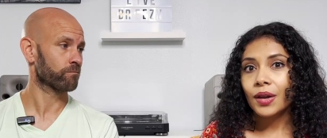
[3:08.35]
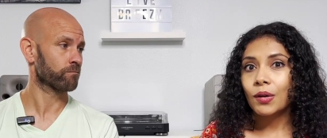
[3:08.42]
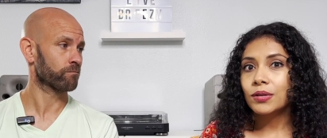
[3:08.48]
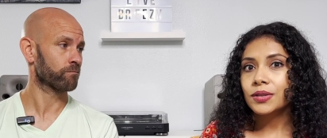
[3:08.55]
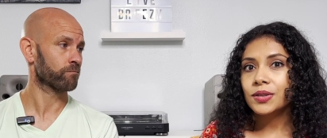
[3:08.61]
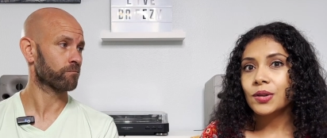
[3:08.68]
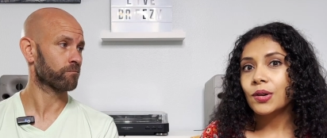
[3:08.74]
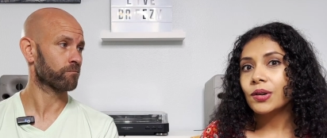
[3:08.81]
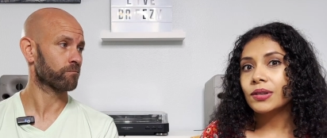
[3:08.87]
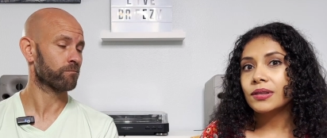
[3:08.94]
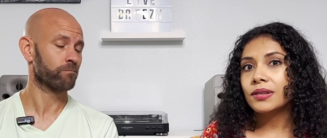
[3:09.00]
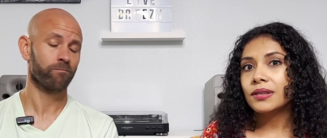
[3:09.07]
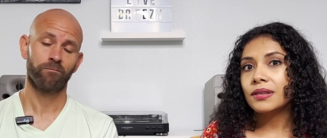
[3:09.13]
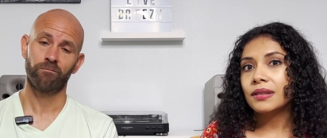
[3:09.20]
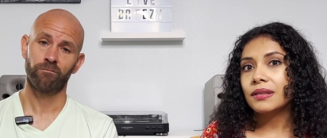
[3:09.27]
Speaker 1: Also,
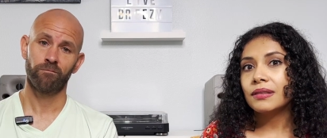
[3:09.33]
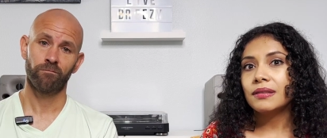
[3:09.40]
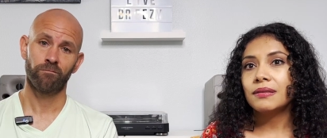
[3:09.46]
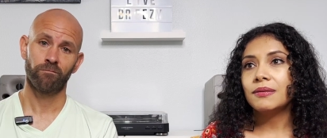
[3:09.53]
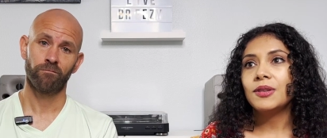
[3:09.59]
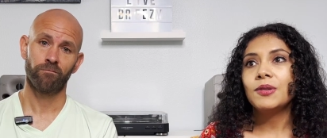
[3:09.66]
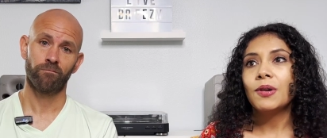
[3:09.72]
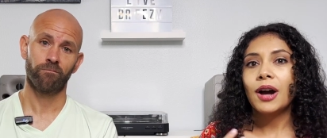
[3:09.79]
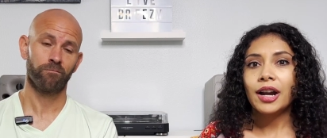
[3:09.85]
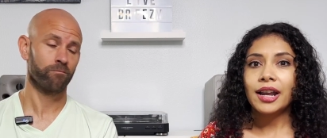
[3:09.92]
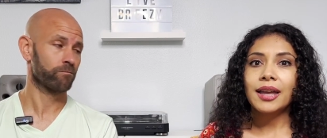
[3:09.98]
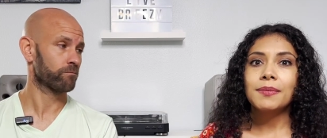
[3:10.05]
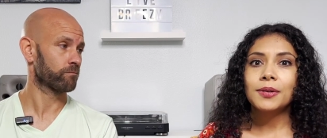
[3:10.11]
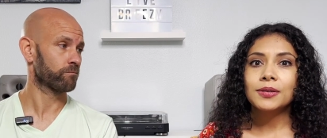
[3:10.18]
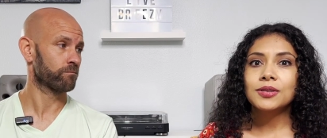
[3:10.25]
you are
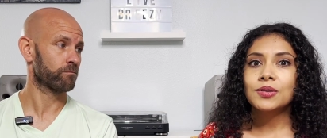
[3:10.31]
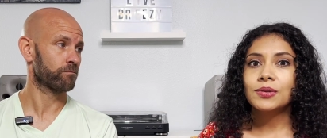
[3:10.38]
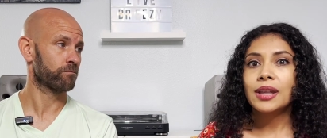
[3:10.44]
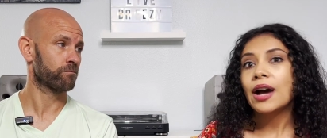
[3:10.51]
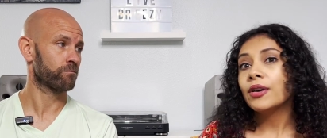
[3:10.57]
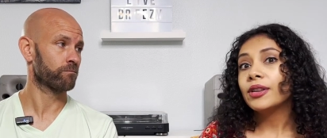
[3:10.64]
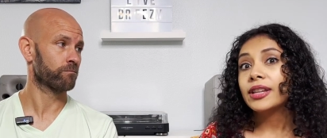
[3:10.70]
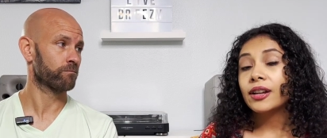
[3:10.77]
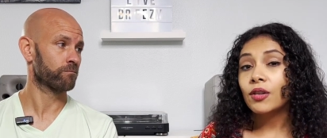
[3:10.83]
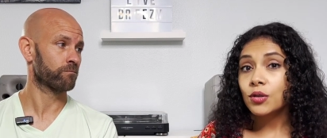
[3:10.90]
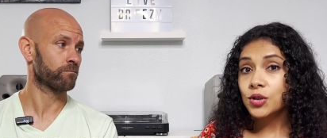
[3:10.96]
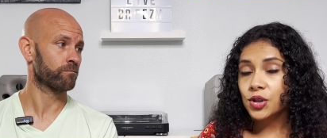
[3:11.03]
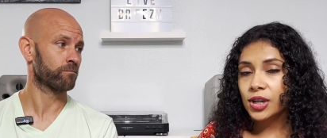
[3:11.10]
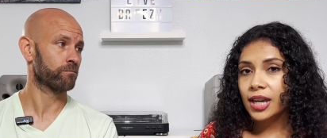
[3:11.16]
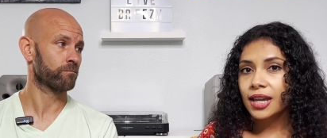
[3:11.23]
able to now
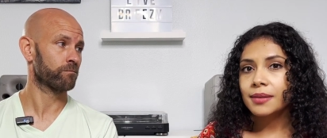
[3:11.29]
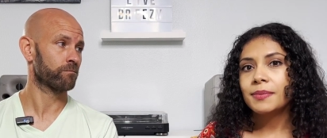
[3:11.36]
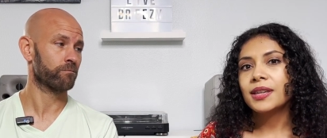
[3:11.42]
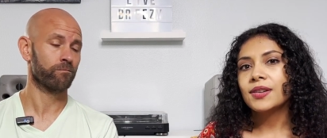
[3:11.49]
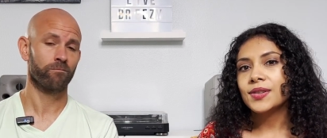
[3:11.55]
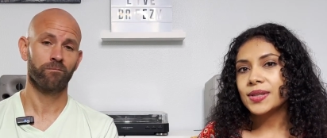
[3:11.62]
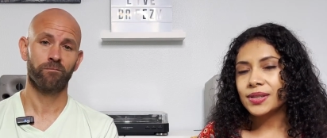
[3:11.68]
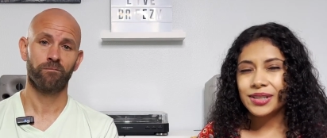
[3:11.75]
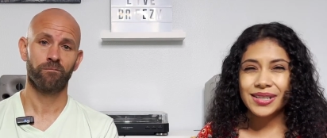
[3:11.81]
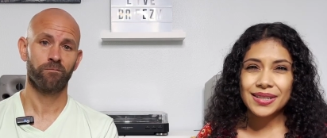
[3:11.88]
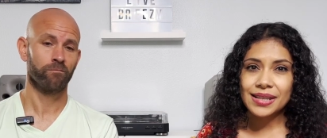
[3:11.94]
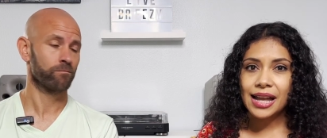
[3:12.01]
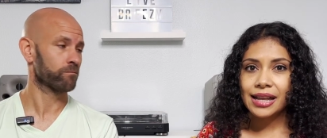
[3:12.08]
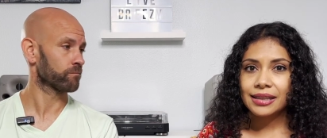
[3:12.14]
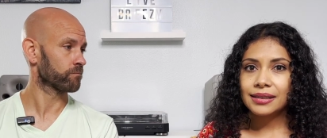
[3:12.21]
negotiate because there is
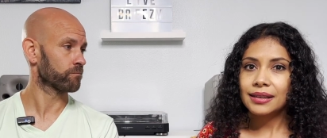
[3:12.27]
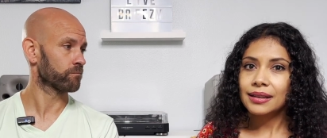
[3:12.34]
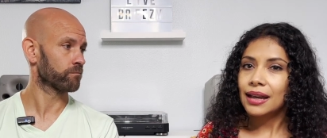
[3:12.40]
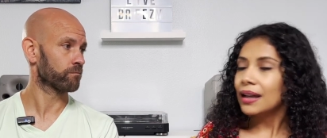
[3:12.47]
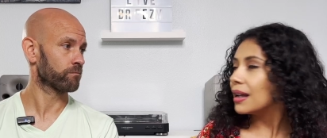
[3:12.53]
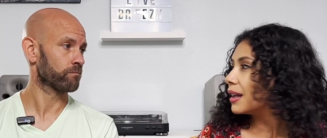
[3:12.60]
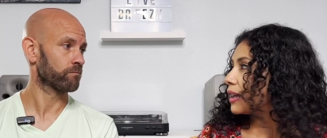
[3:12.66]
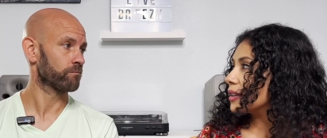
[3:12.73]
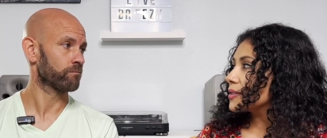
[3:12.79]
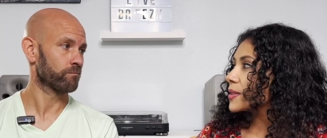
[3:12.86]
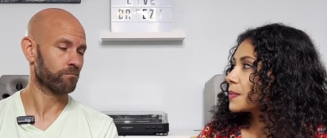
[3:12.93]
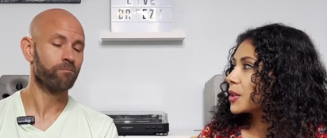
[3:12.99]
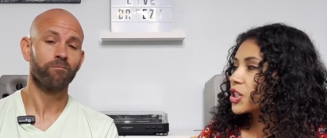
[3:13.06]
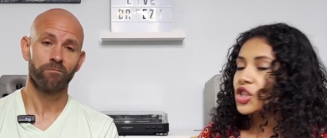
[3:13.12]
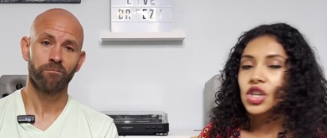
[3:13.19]
not as
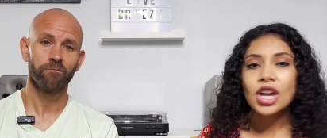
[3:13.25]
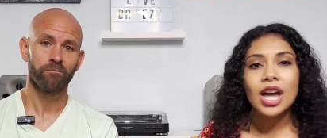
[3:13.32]
much